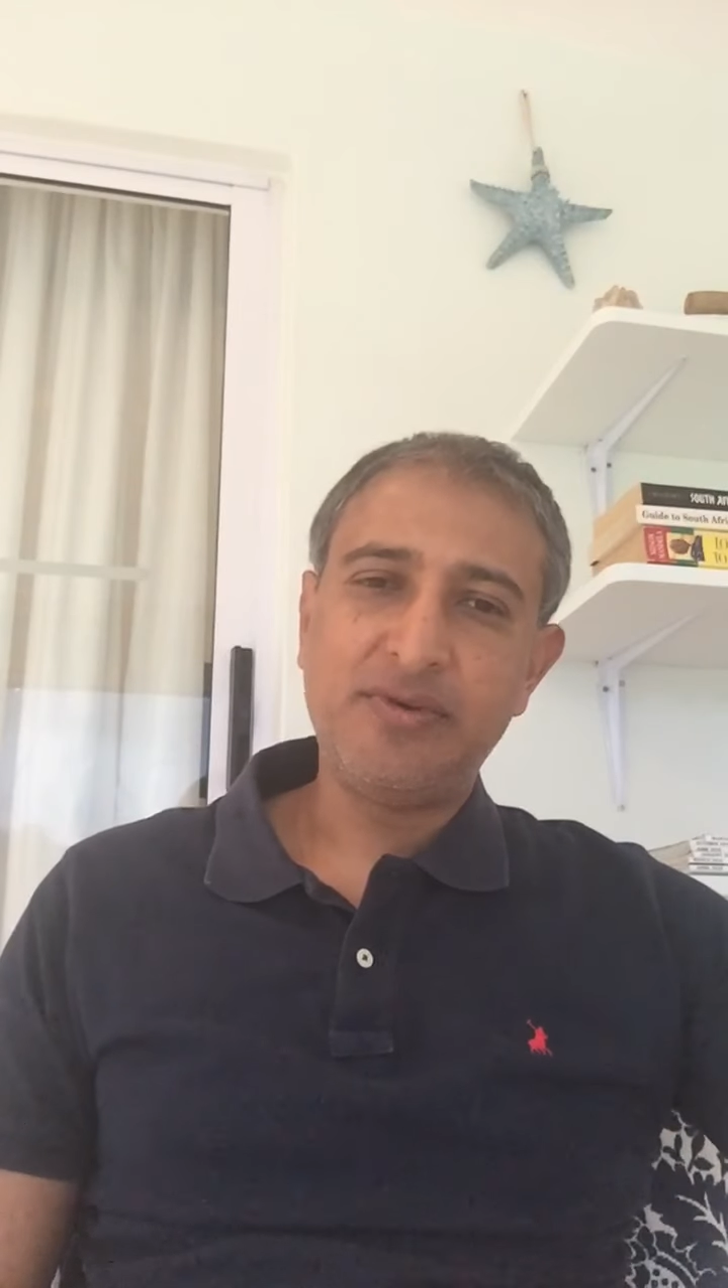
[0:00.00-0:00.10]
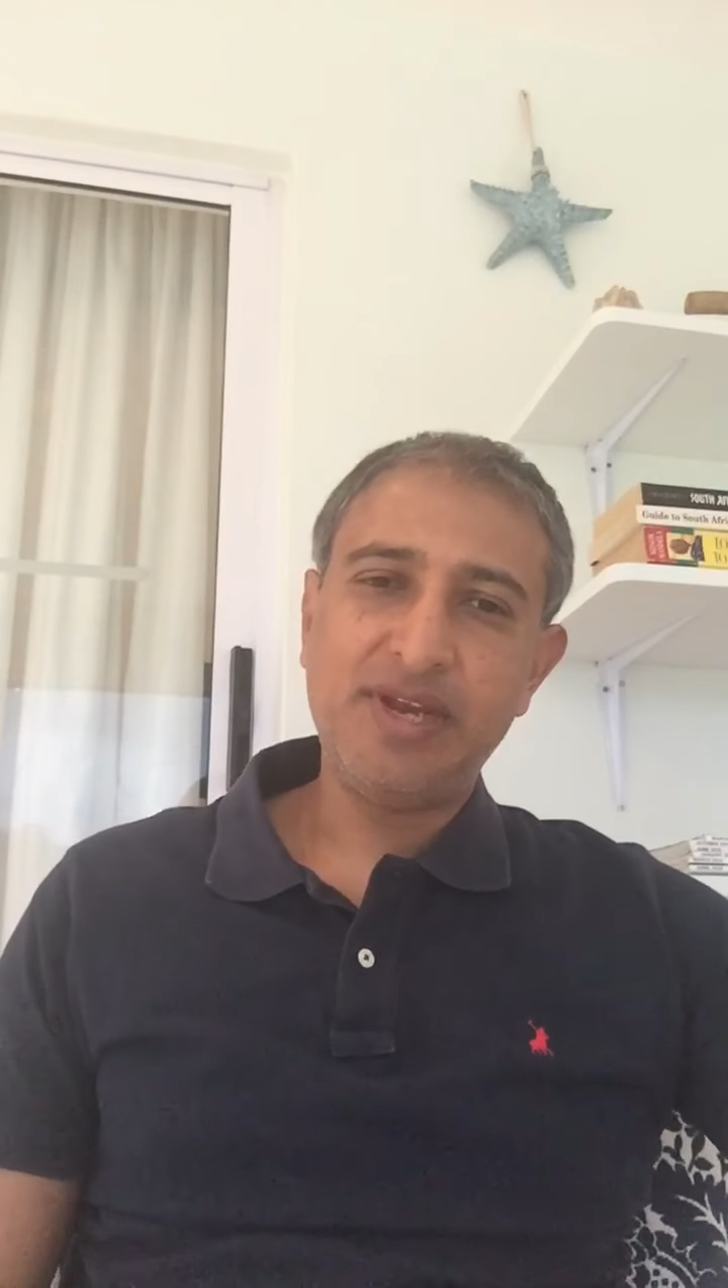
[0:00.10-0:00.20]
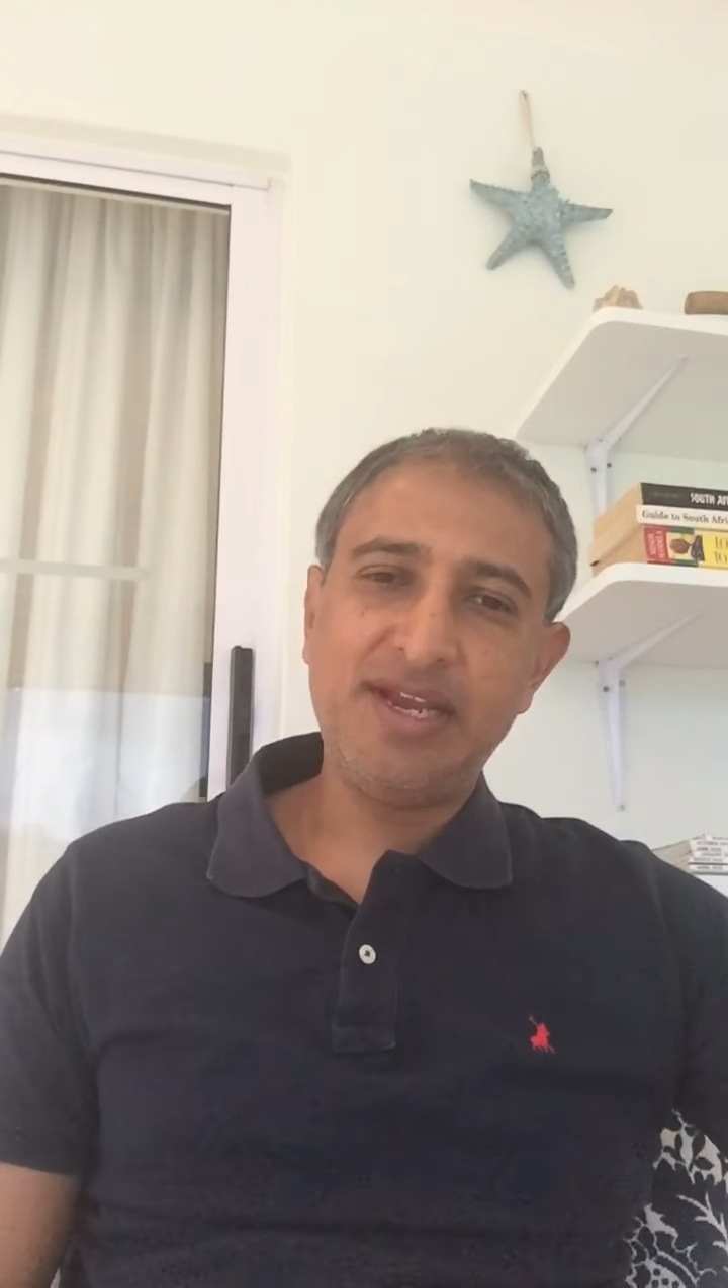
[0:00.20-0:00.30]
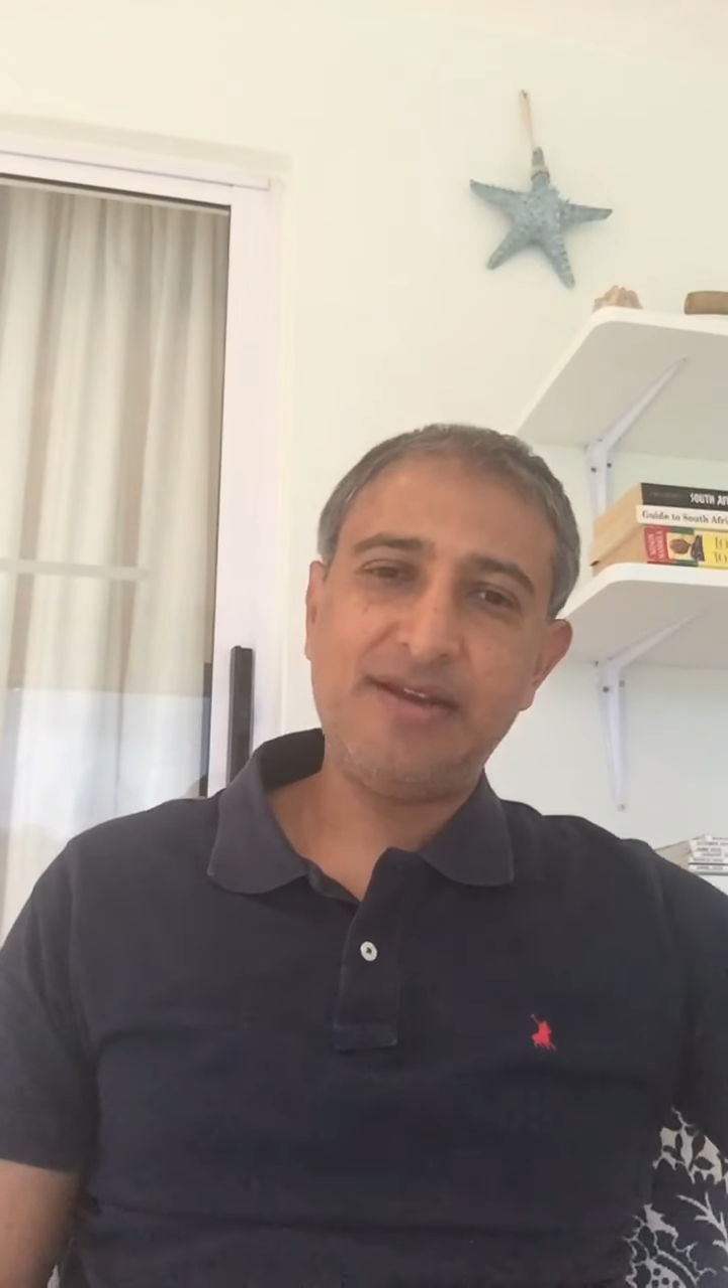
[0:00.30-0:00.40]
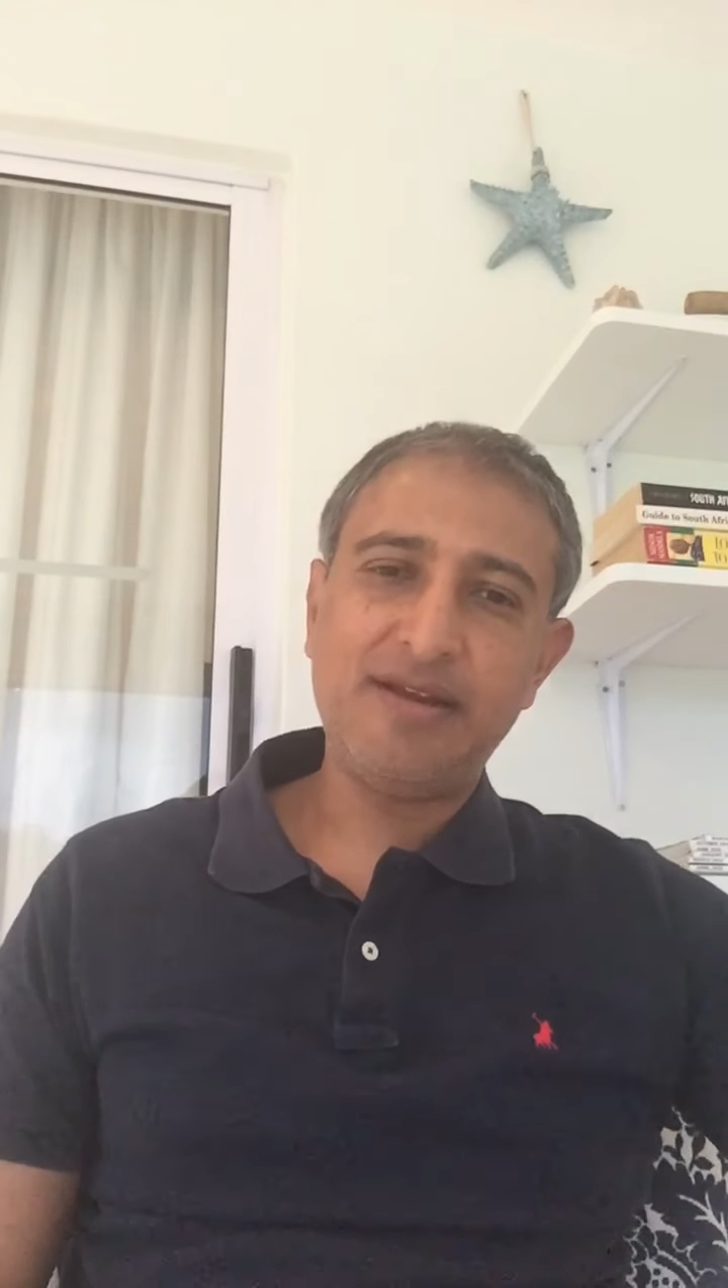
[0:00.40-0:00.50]

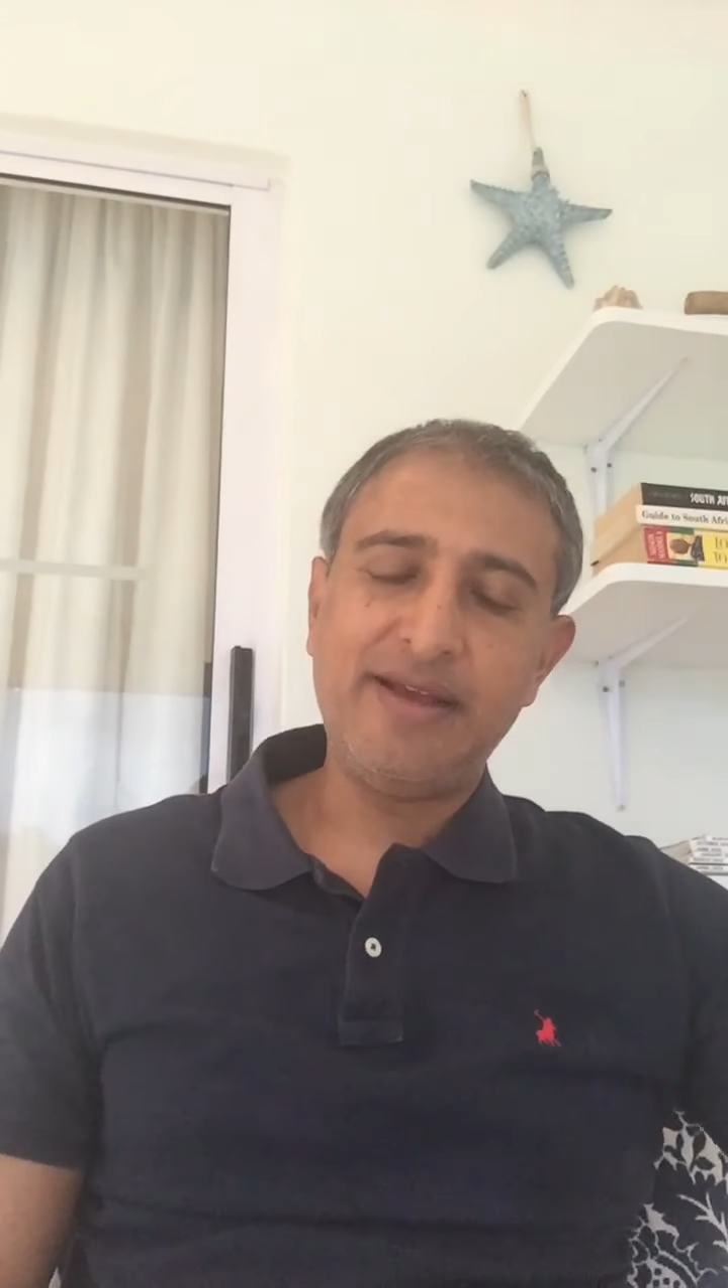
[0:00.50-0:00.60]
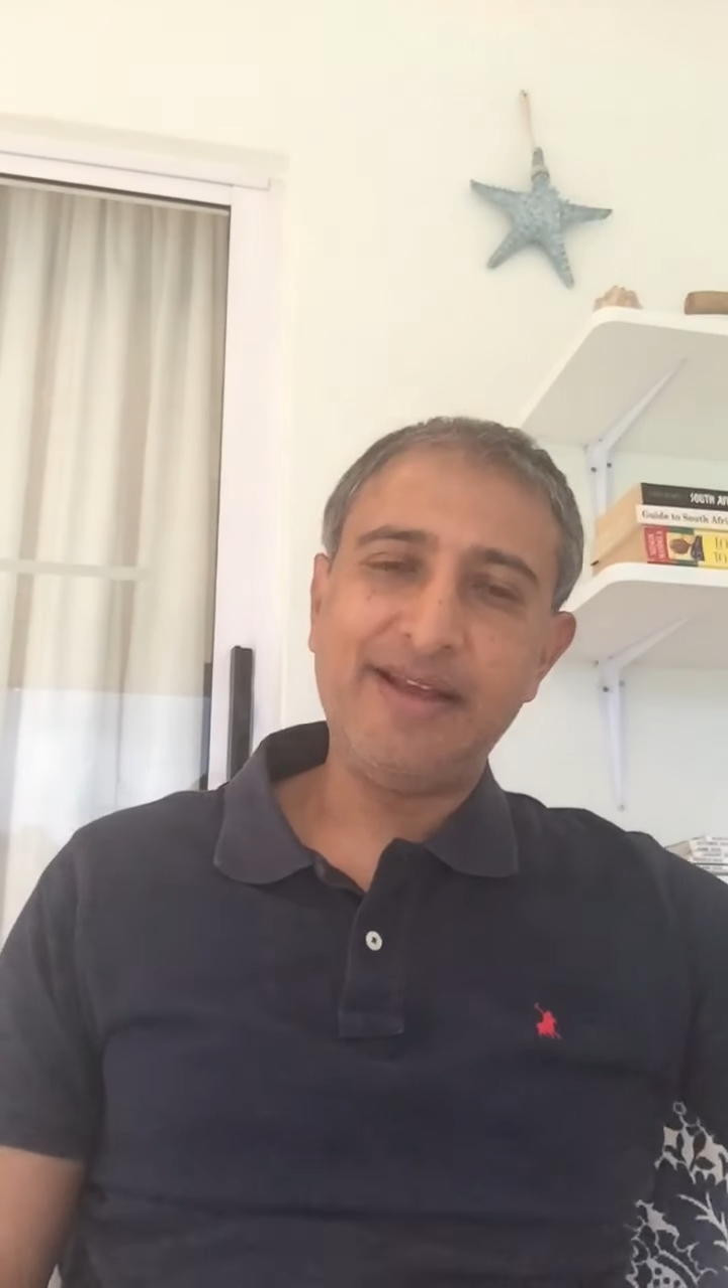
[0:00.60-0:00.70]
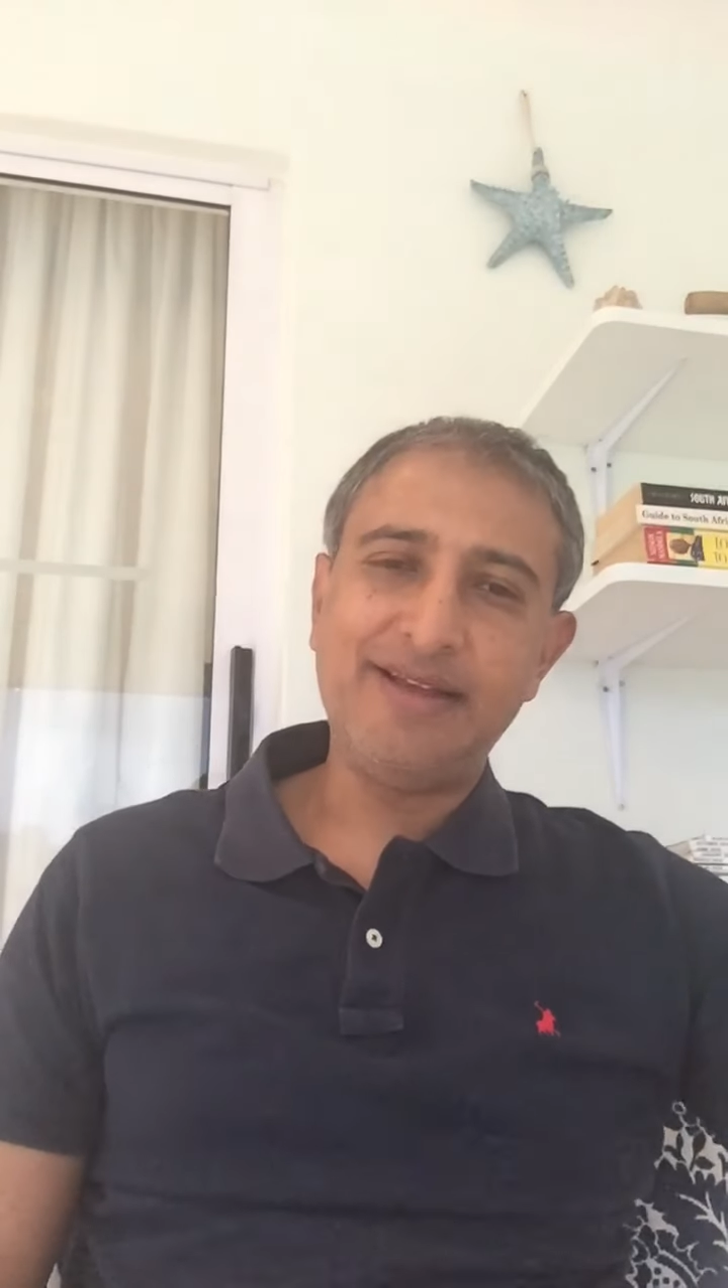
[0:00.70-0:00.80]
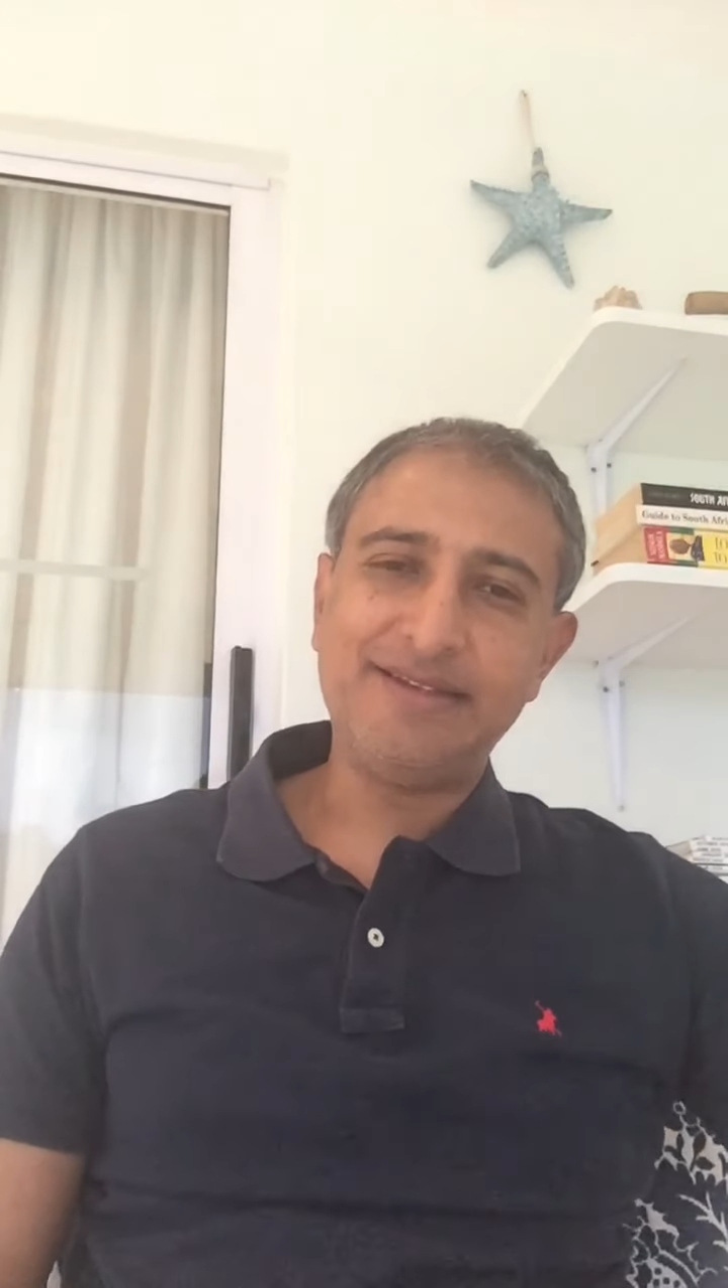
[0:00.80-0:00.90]
read a